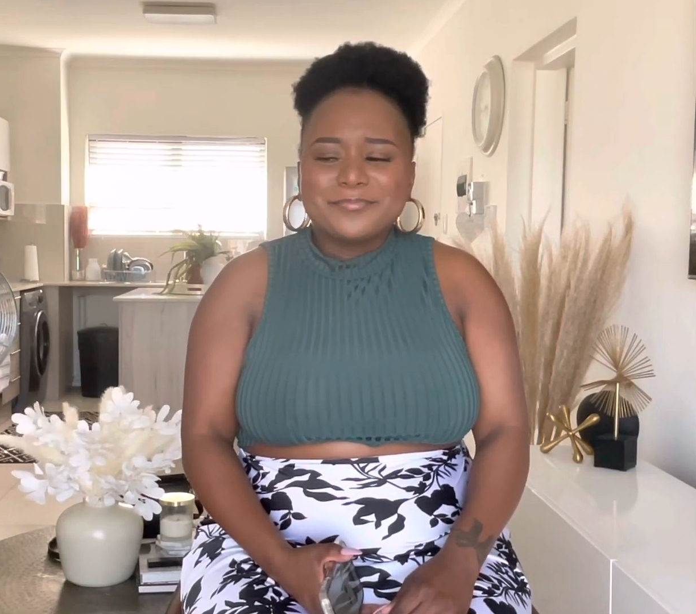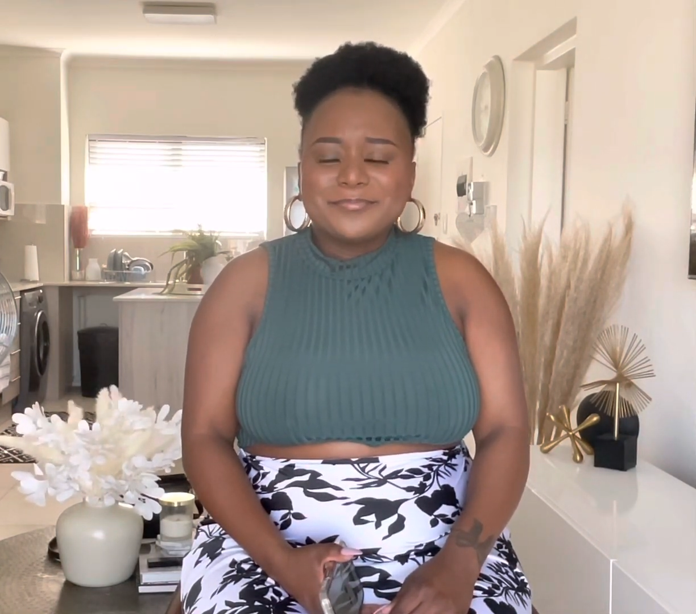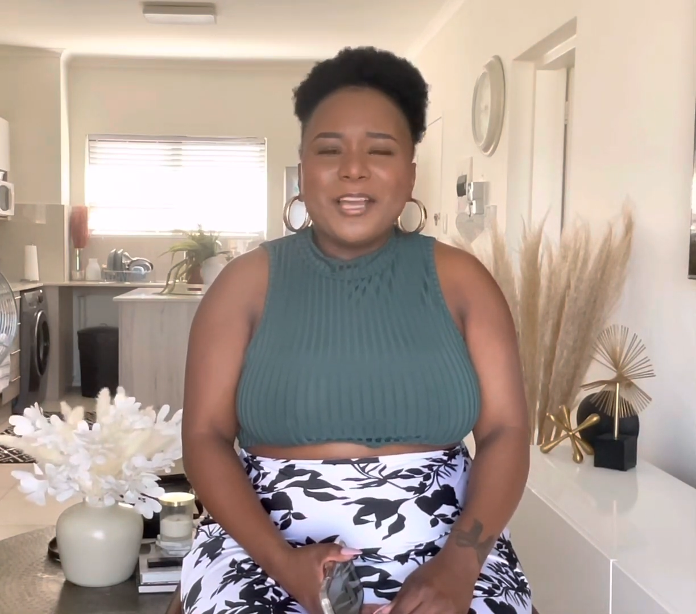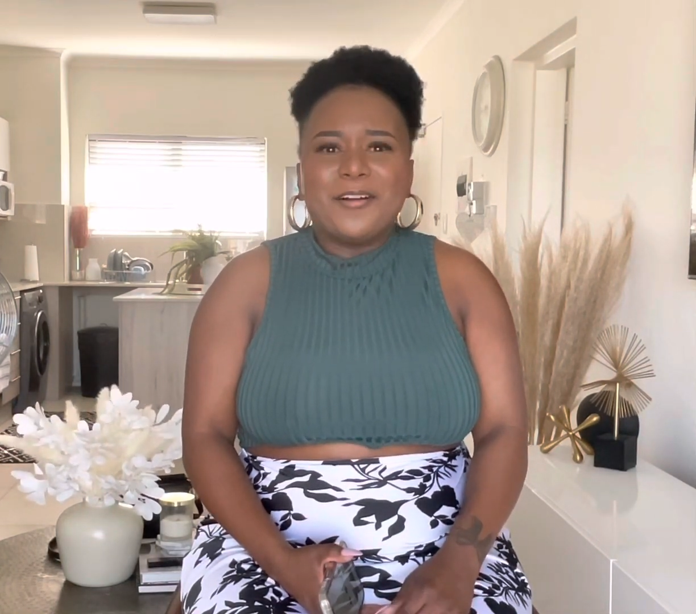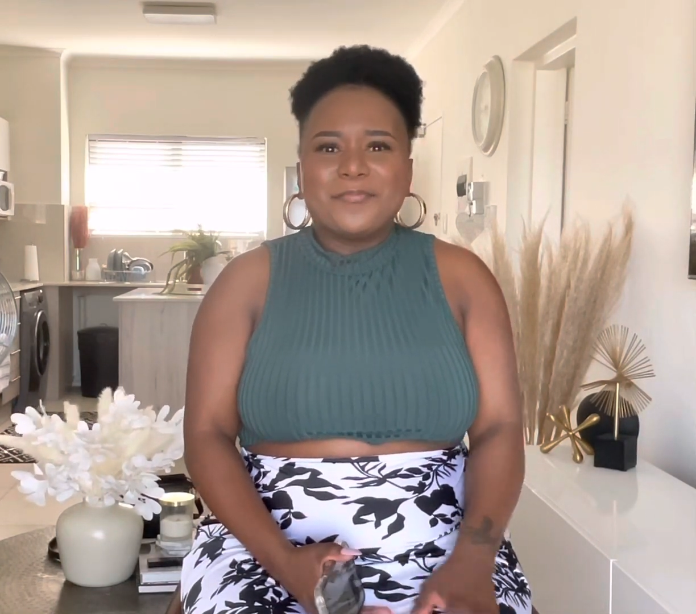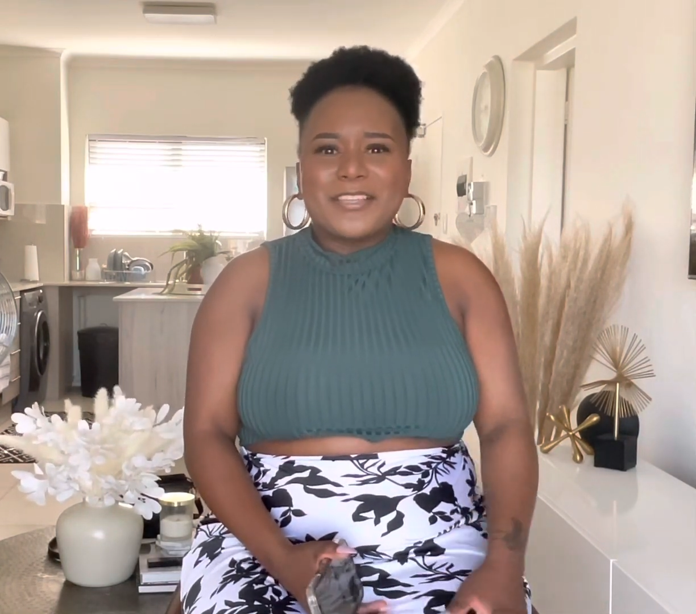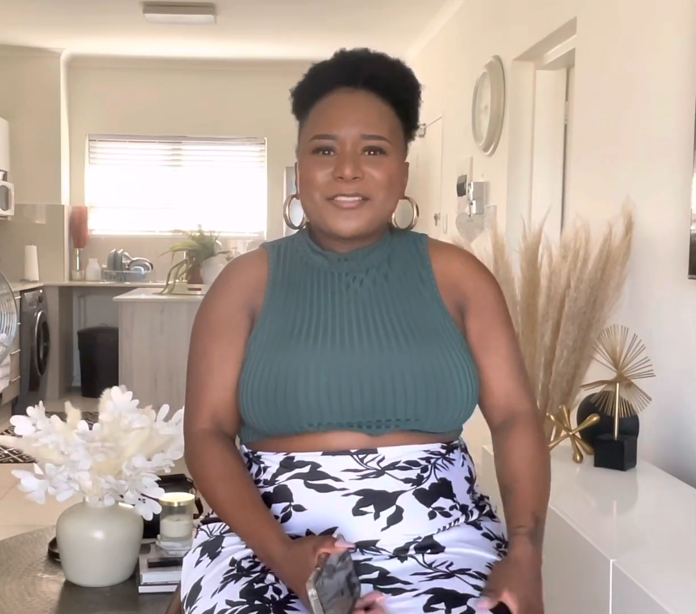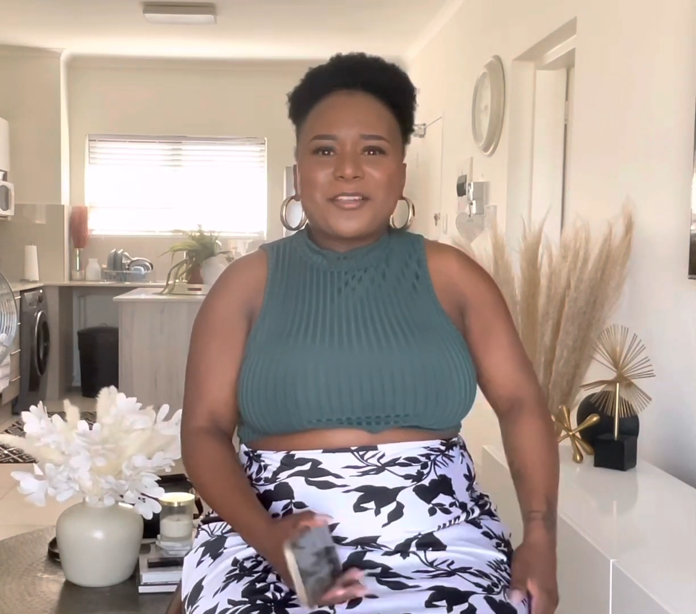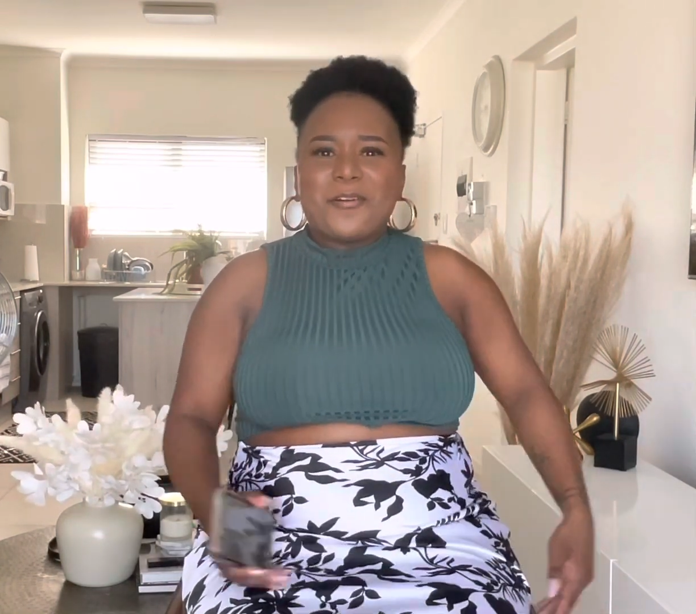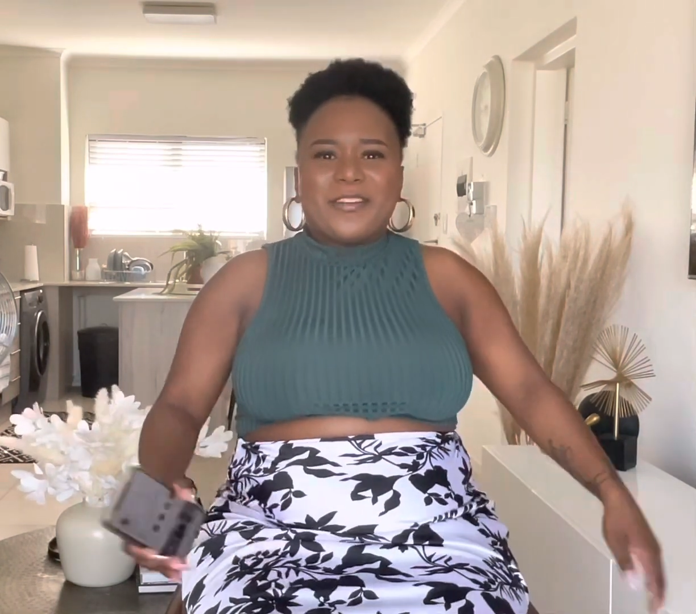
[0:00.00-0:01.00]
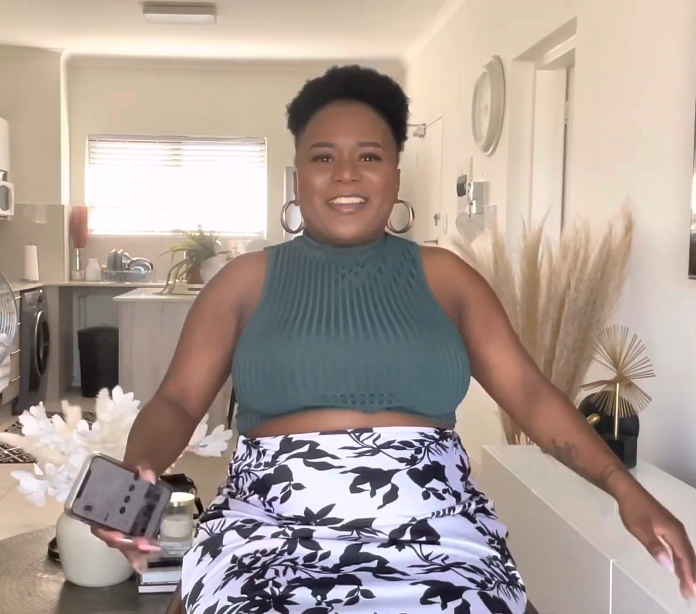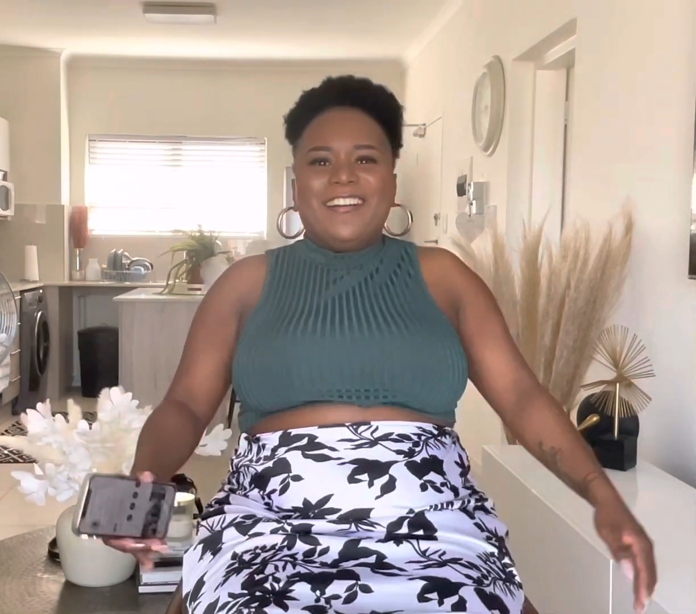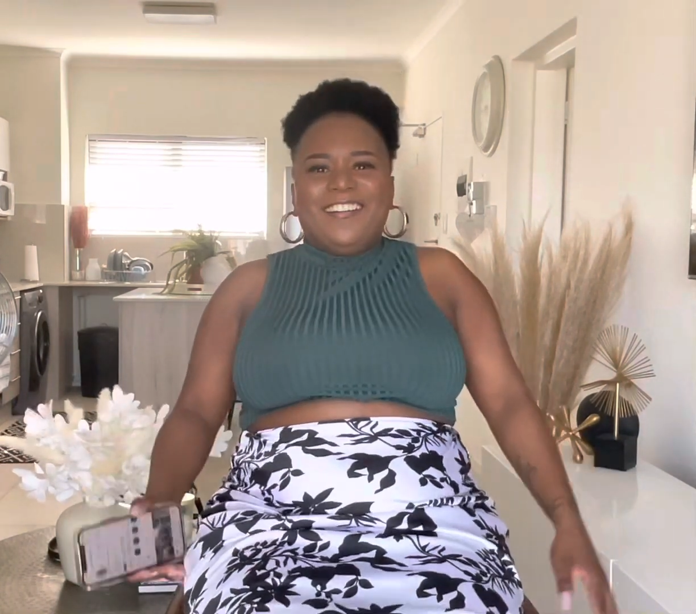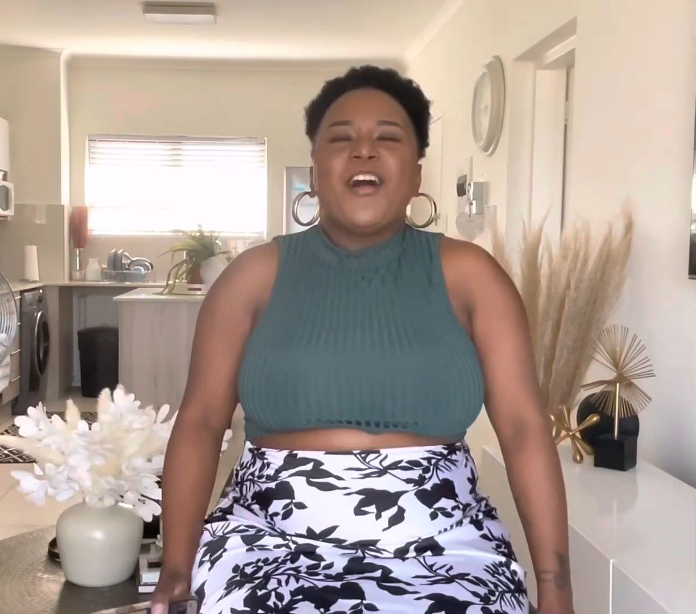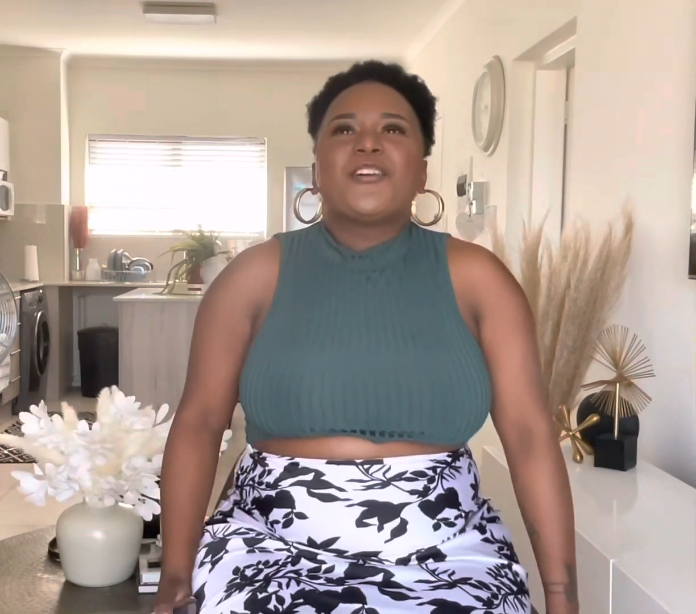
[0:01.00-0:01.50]
Yeah, let's get going.
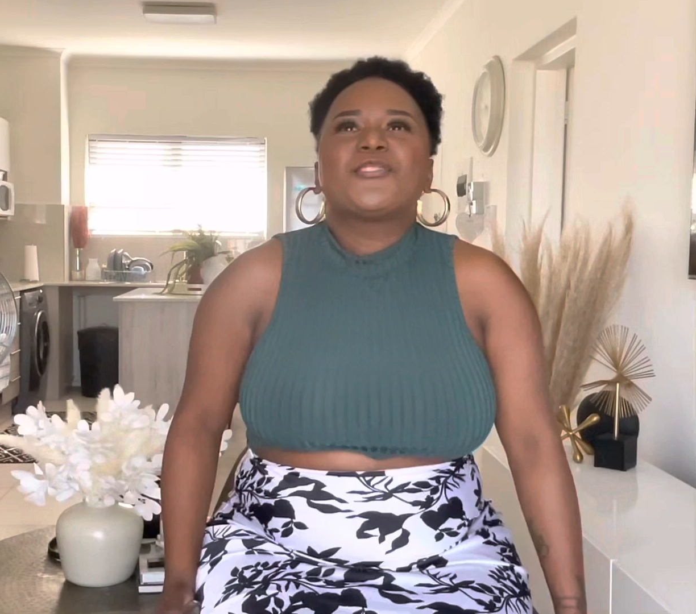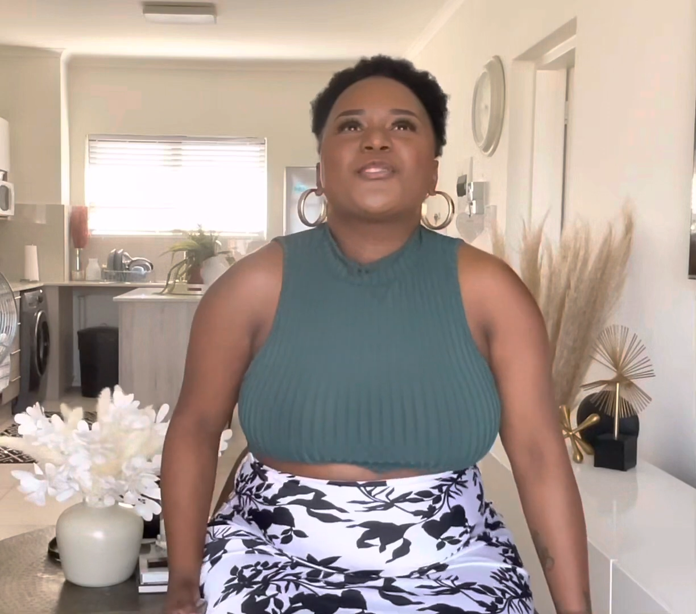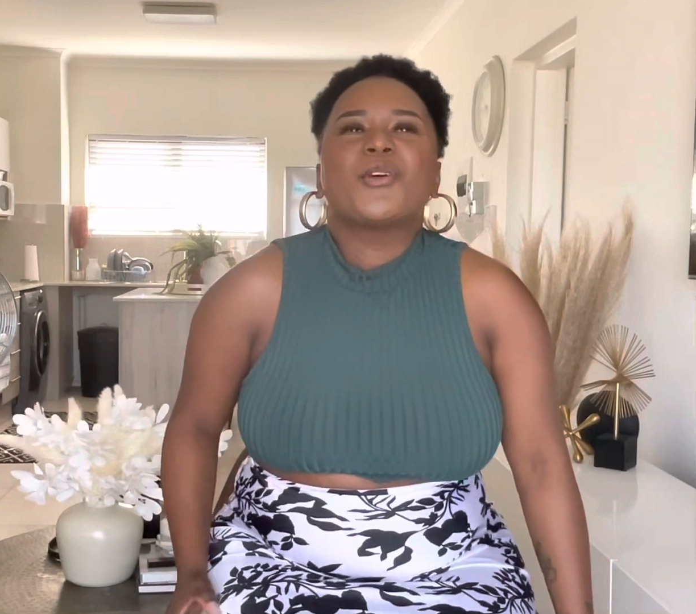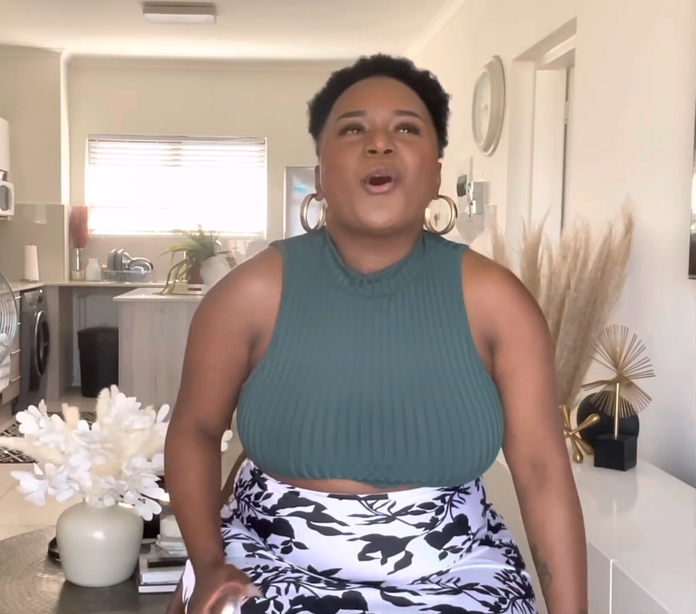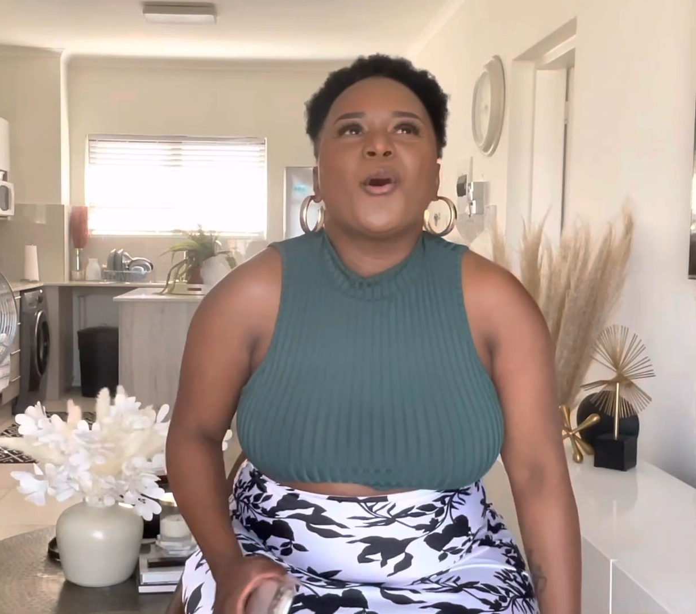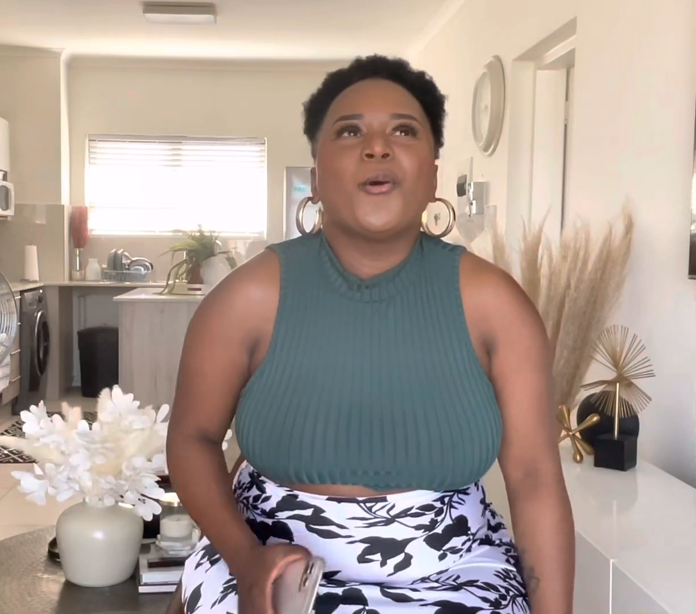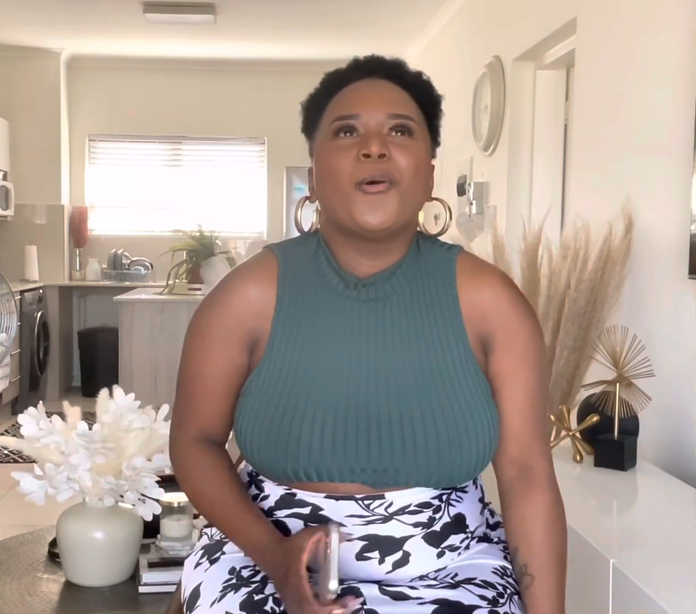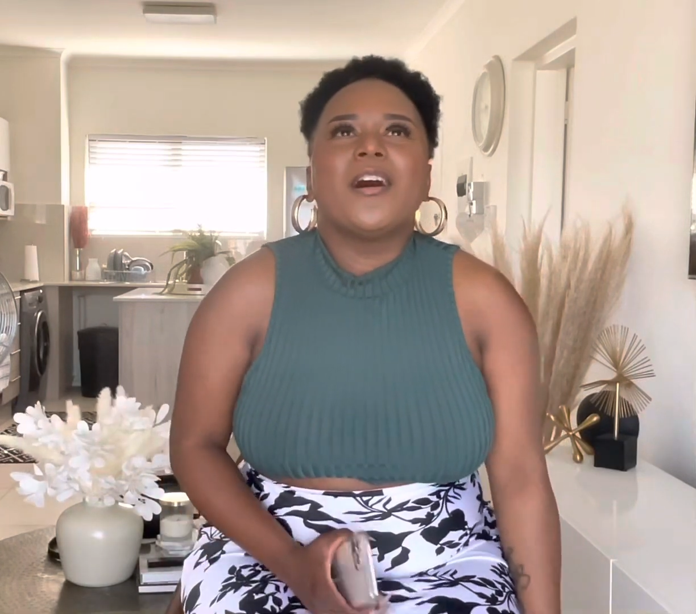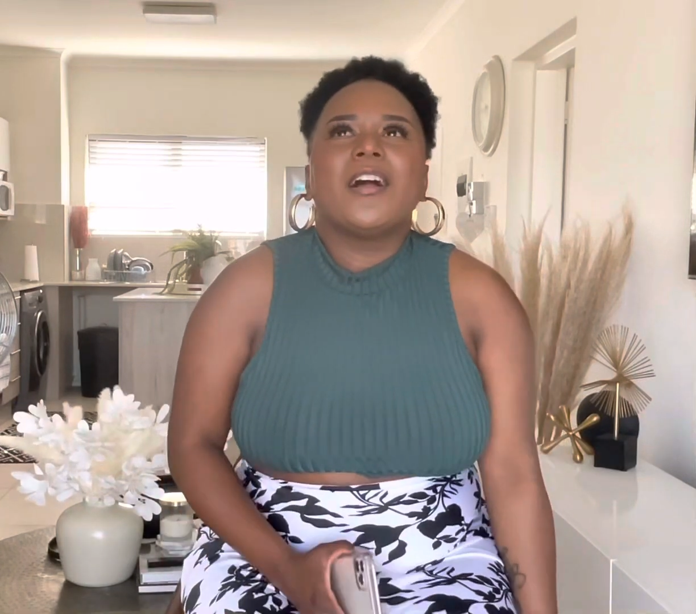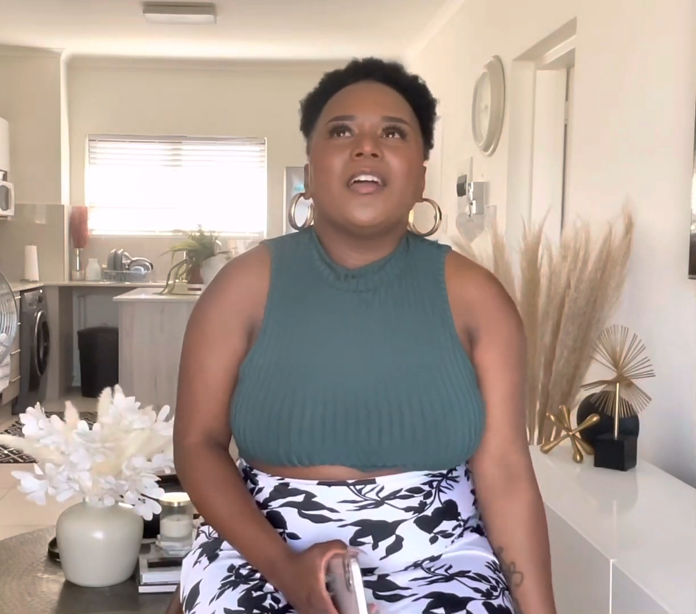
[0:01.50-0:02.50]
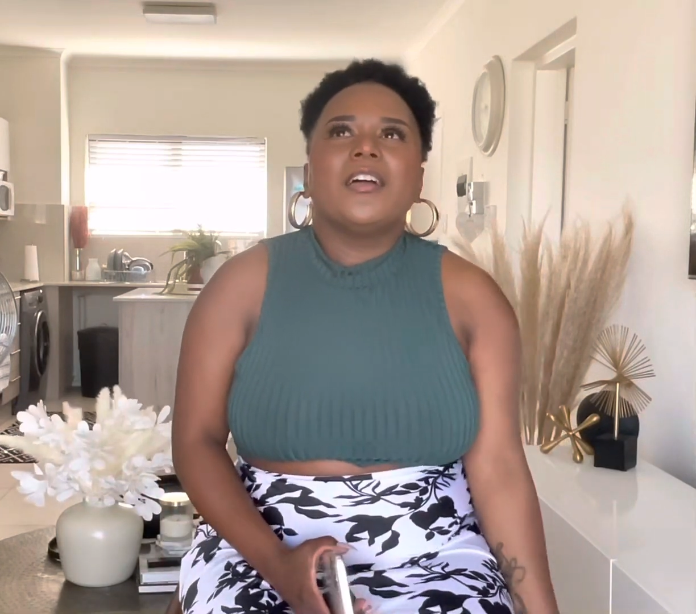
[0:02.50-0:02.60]
So